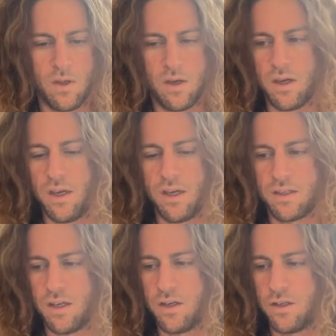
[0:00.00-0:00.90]
I guess I
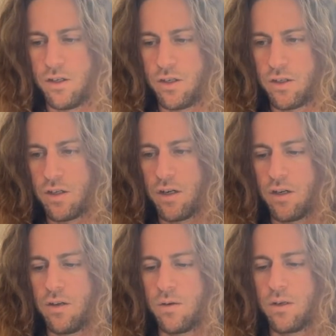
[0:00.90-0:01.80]
could just start
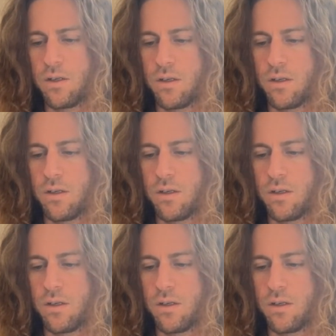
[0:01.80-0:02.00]
doing